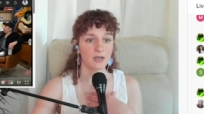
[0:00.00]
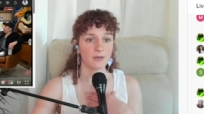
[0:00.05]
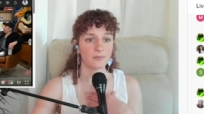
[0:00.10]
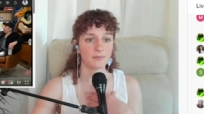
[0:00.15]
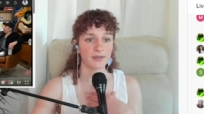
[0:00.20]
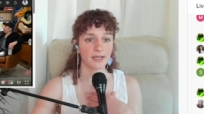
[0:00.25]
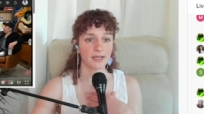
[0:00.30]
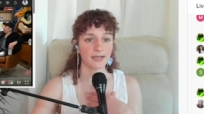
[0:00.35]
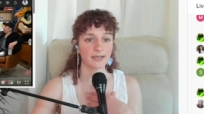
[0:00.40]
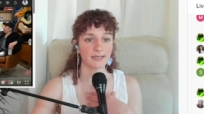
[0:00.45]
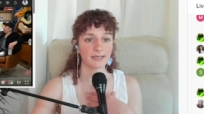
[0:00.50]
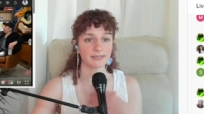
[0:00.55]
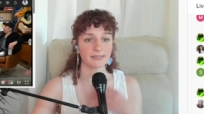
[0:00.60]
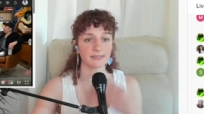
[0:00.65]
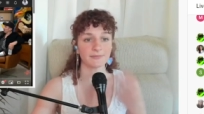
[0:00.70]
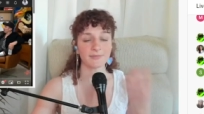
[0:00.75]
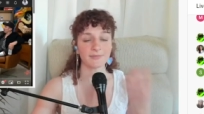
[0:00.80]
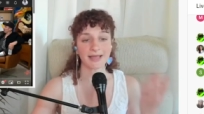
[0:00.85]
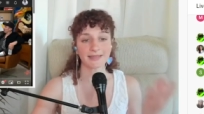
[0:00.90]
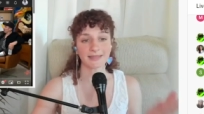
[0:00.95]

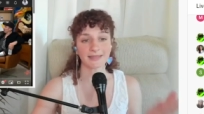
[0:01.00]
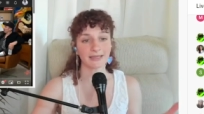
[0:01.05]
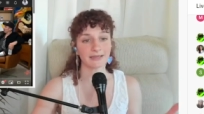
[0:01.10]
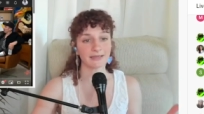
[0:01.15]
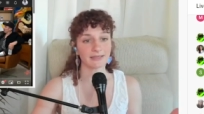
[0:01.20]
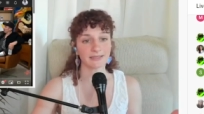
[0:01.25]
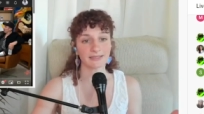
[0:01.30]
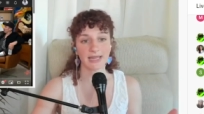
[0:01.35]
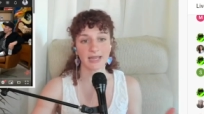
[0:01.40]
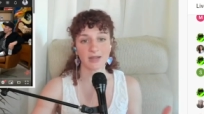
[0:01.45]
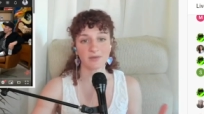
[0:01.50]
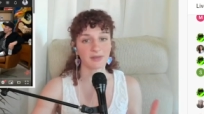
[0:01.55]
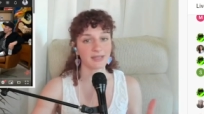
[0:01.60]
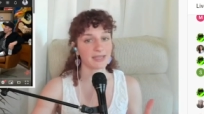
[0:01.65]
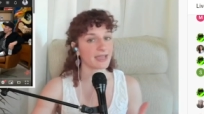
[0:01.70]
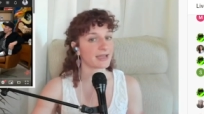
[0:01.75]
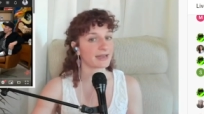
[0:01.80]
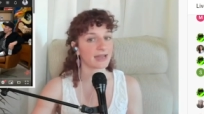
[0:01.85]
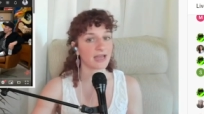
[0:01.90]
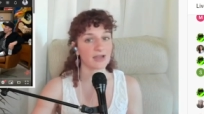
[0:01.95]
because at the end of the day, we
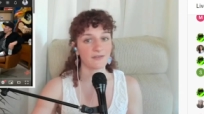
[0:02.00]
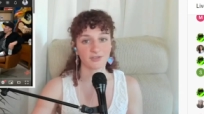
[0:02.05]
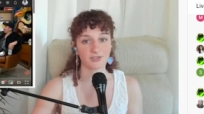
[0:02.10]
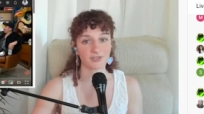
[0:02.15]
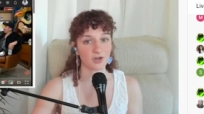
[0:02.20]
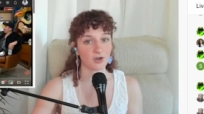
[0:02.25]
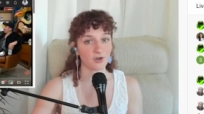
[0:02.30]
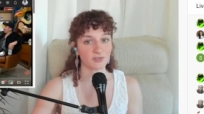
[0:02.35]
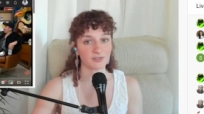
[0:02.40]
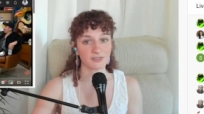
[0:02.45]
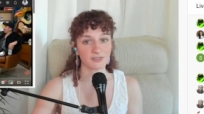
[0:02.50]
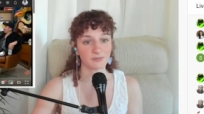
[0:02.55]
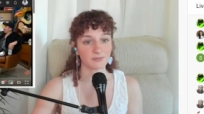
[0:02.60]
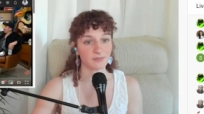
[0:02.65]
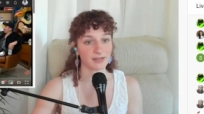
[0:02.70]
can't have adults